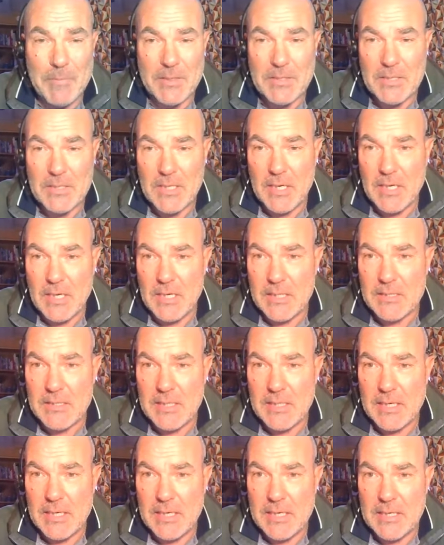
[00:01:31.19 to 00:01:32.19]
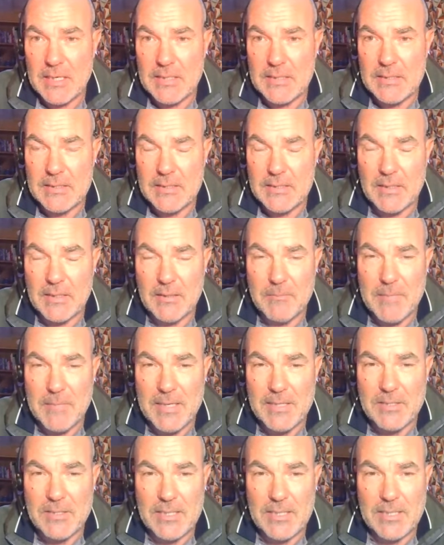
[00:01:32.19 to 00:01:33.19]
start, and I
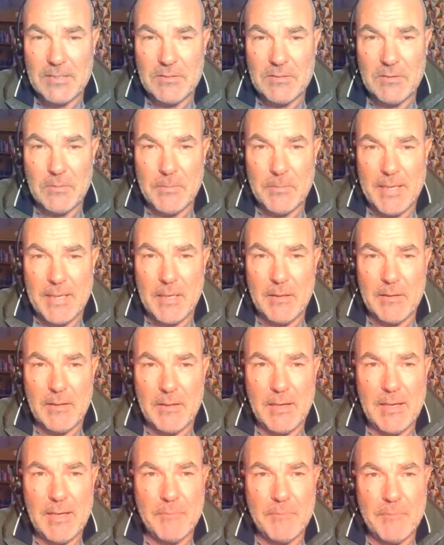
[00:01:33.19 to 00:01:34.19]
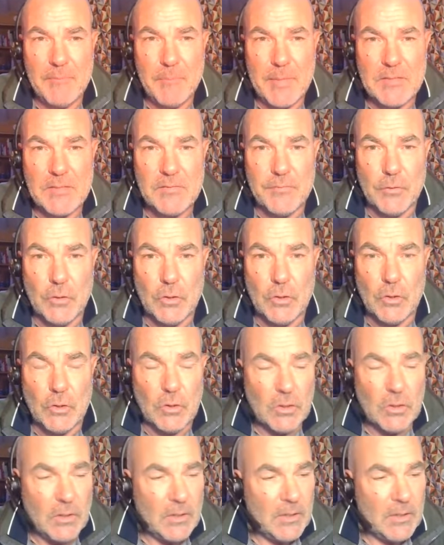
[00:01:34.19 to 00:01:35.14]
managed to get to about a half past four.